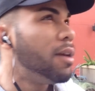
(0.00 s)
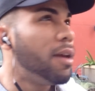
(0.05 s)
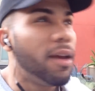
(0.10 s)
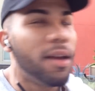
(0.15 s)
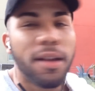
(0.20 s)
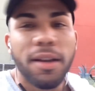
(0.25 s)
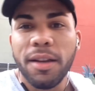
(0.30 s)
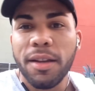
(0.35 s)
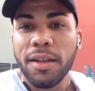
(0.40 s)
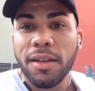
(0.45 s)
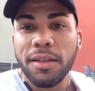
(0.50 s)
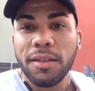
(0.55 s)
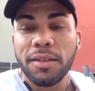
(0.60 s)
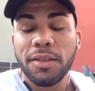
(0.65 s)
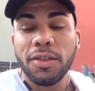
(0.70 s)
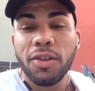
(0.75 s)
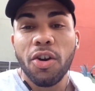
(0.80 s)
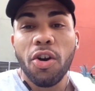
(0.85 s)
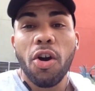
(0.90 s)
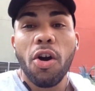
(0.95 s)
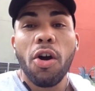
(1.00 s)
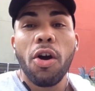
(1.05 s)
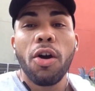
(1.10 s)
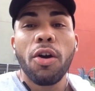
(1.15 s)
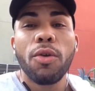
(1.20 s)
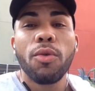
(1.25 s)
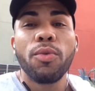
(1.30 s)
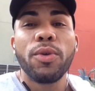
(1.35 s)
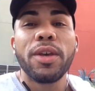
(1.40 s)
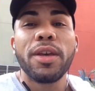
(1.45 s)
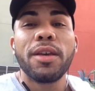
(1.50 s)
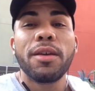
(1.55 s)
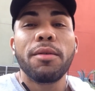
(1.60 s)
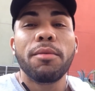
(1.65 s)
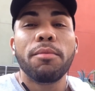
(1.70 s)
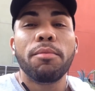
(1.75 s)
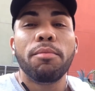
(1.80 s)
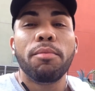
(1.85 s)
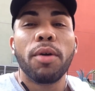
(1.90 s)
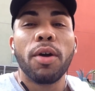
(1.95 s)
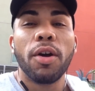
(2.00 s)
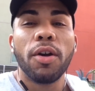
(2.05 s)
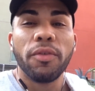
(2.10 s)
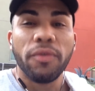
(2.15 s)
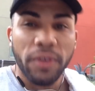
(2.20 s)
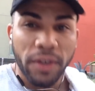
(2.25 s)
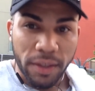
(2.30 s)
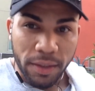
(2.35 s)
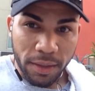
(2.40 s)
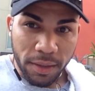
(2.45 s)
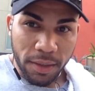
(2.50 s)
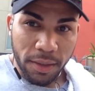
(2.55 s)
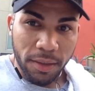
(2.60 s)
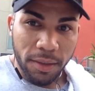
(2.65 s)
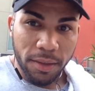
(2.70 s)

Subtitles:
And it is, are we perfect?